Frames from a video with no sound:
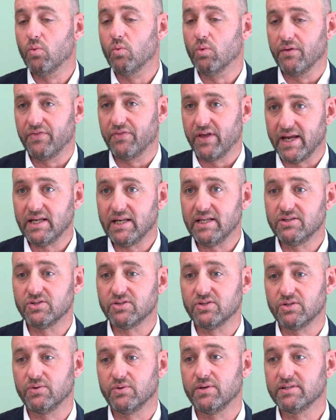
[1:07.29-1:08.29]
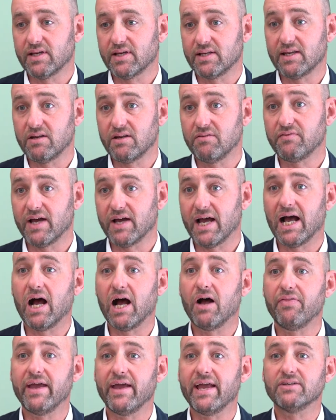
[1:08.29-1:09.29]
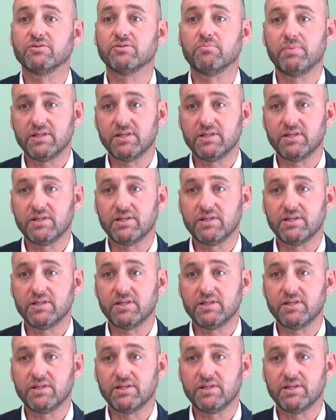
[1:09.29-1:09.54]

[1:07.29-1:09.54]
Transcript: What they need to do is identify how they as a